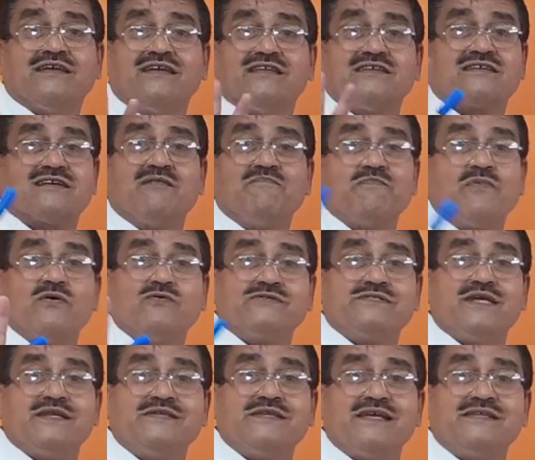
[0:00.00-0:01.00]
In compound
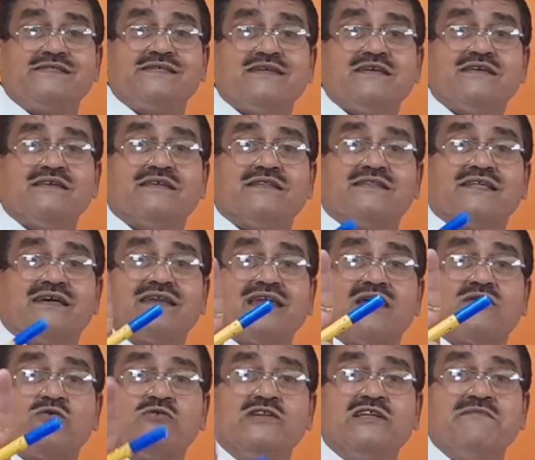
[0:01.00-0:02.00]
sentence,
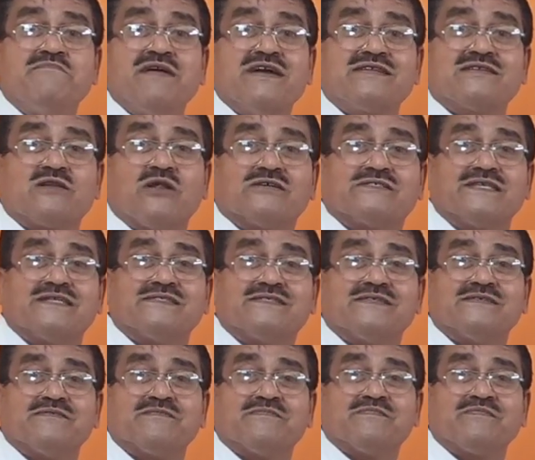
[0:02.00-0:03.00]
there are only main
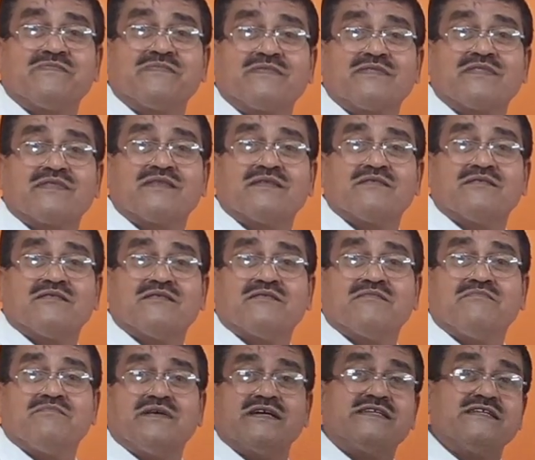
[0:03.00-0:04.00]
clauses.
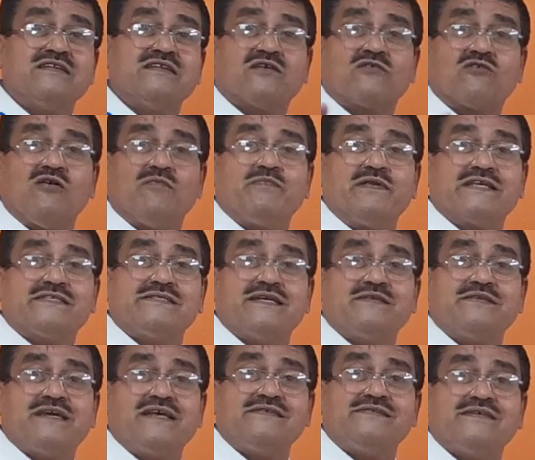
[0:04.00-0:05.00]
But in a complex
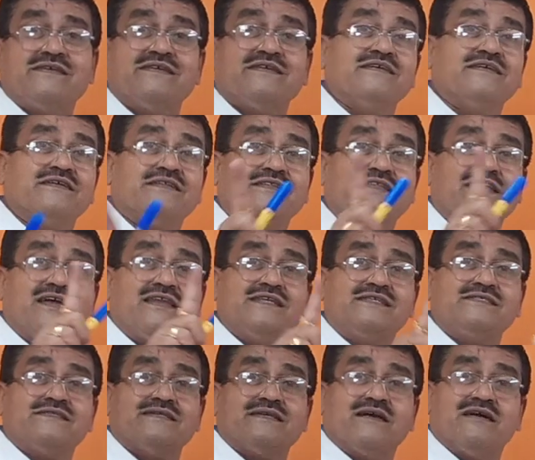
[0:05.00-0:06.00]
sentence, there
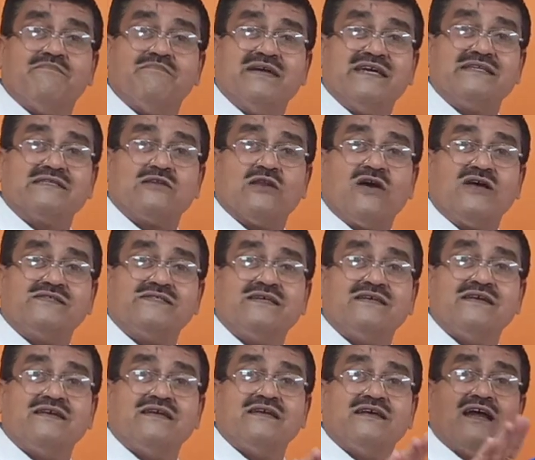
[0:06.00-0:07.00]
is a main
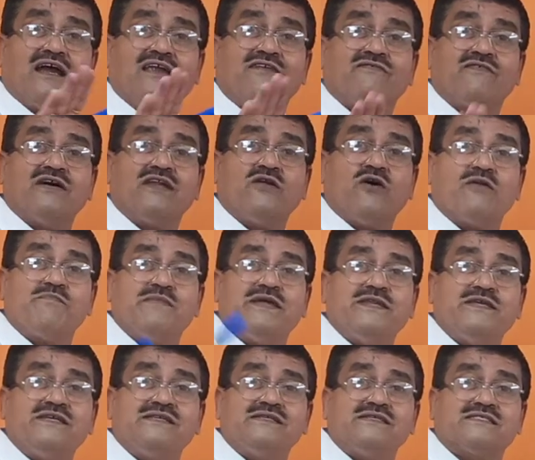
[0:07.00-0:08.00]
clause and one or
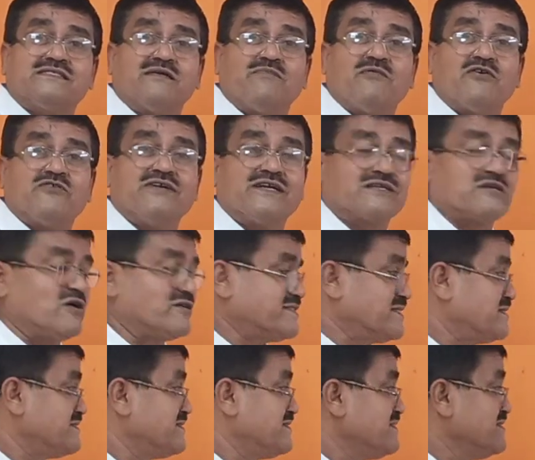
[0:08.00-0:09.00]
many subordinate
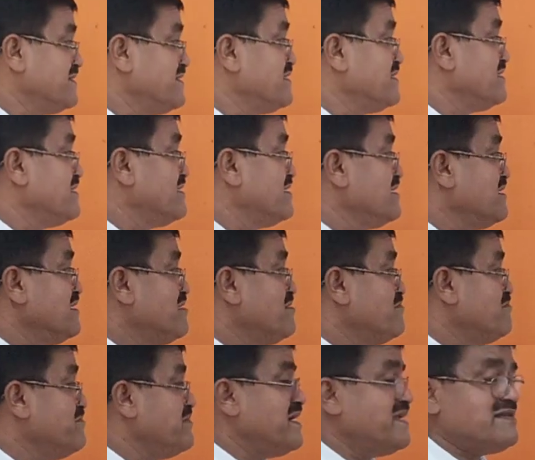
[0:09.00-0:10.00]
clauses.
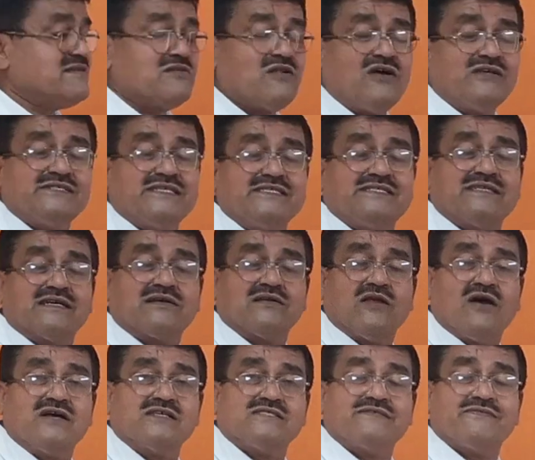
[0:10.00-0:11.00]
Main clause is the
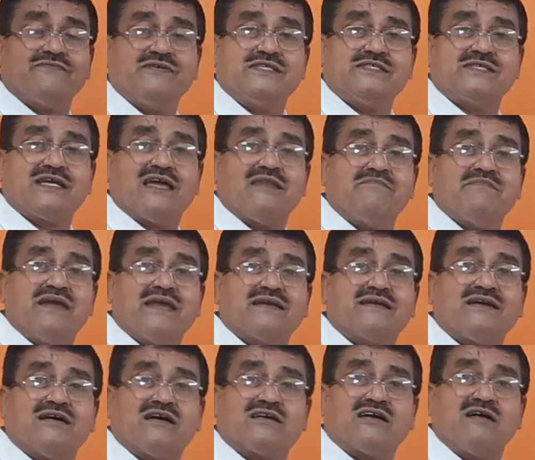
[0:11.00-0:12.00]
clause which can
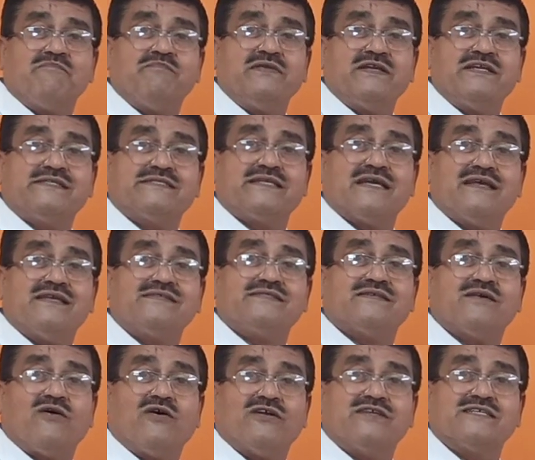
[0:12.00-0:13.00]
make a complete
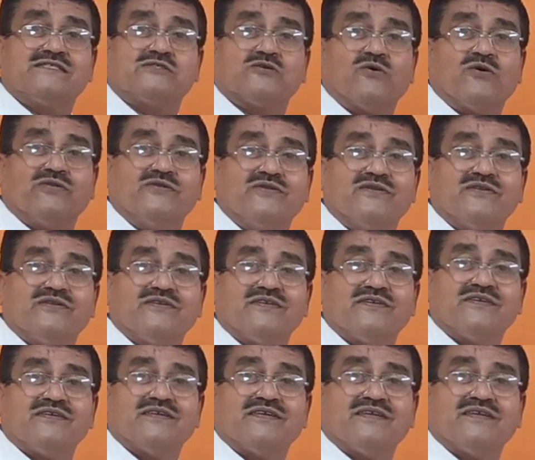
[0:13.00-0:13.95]
sense on its own.